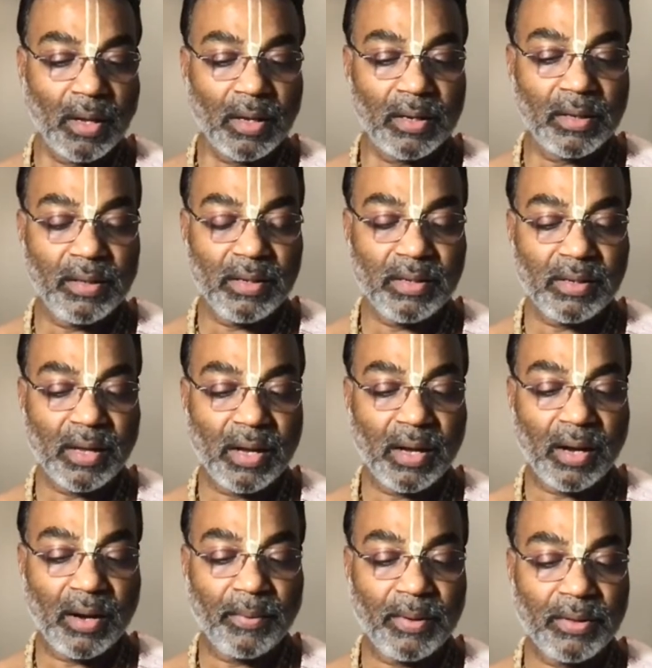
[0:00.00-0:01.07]
This
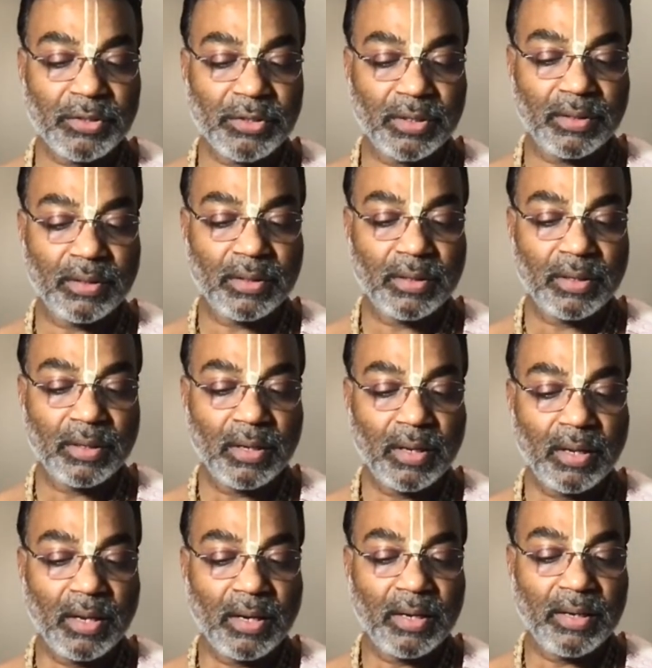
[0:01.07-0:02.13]
aversion
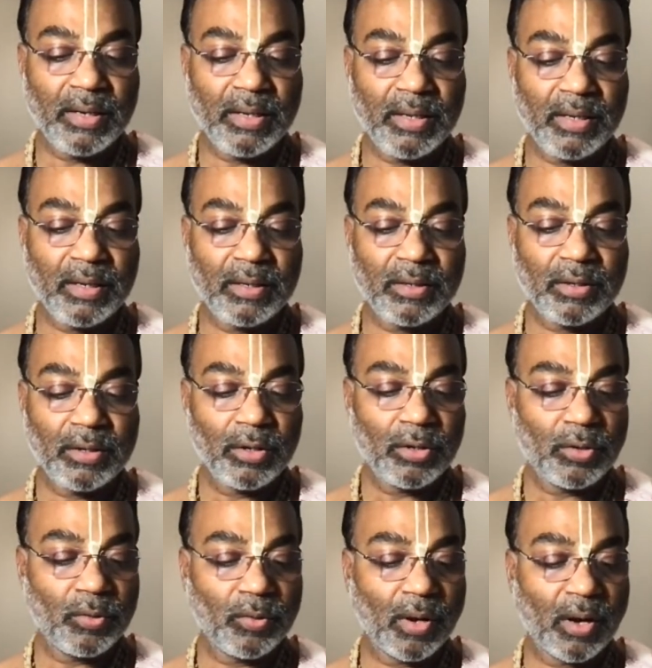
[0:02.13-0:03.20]
leads
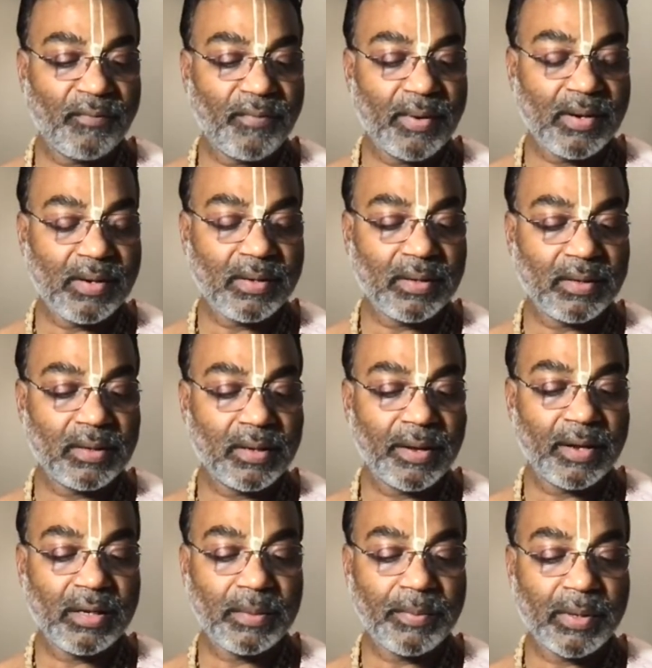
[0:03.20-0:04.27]
to offenses,
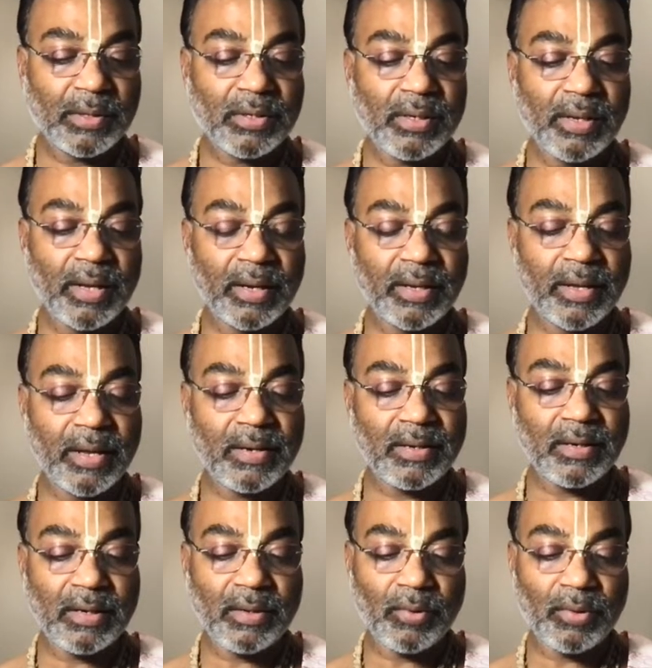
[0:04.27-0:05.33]
especially against
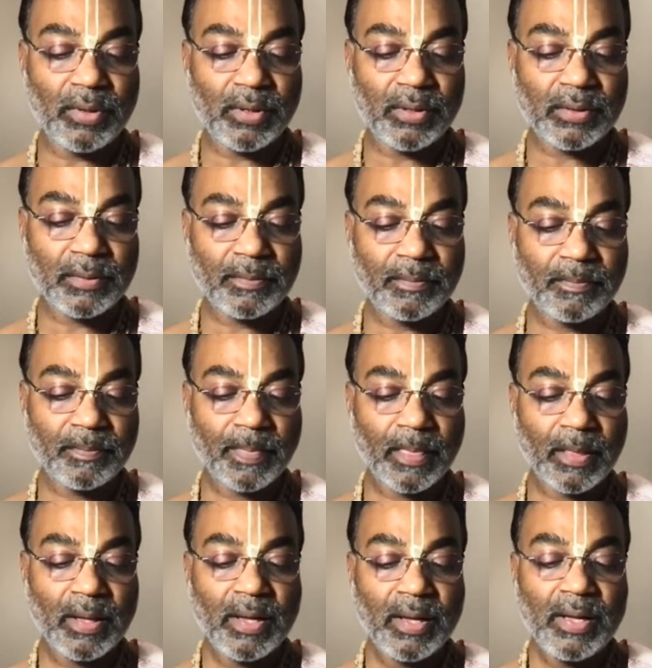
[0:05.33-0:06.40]
devotees.
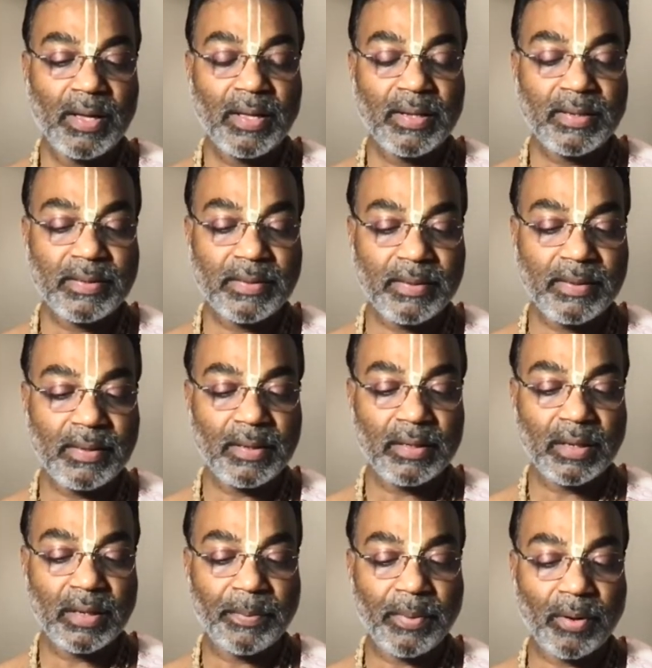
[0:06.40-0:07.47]
Since
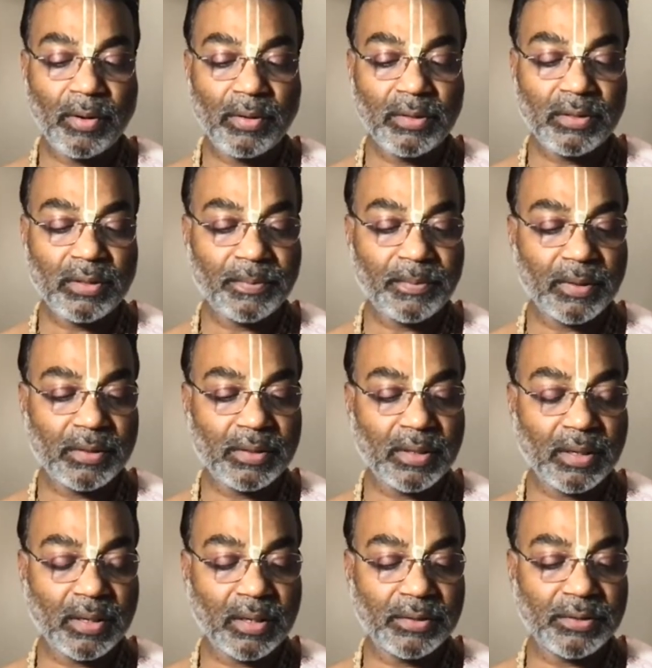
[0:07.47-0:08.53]
the process of Krishna
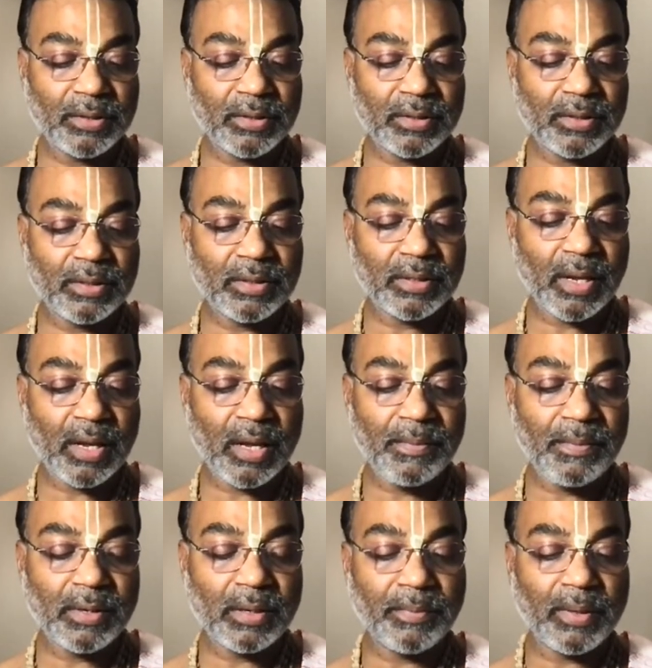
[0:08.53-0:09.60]
consciousness
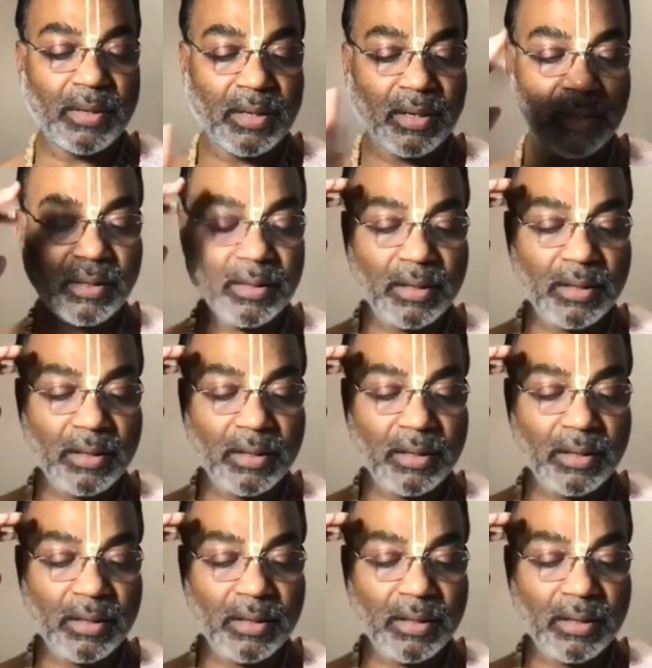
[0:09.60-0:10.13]
aims at becoming